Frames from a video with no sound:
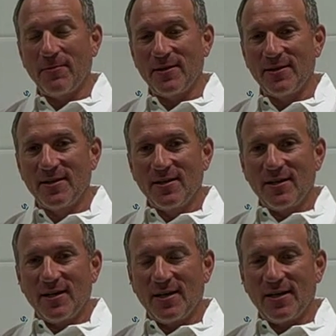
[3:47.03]
but
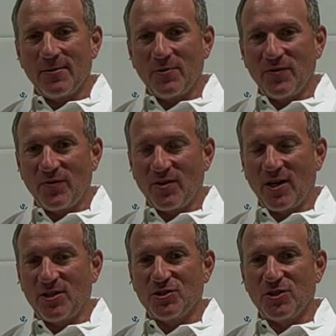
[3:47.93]
we've
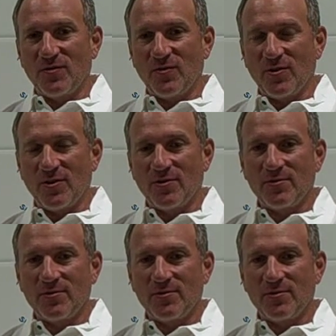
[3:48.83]
cut the shirt for